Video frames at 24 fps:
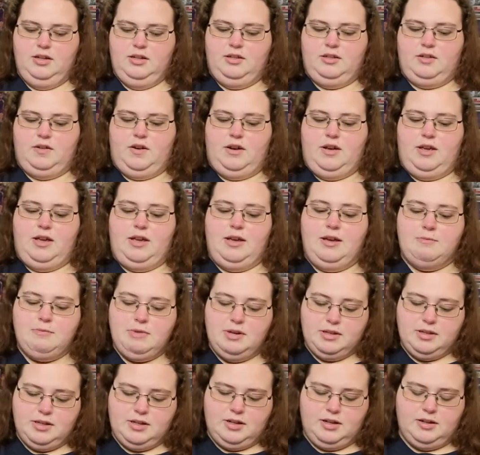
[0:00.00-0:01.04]
So I am
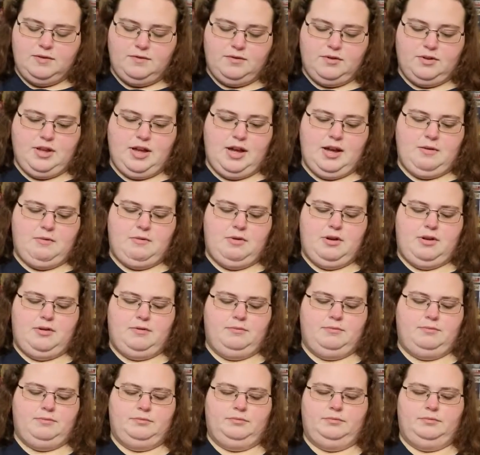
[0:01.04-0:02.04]
on the hunt for that one.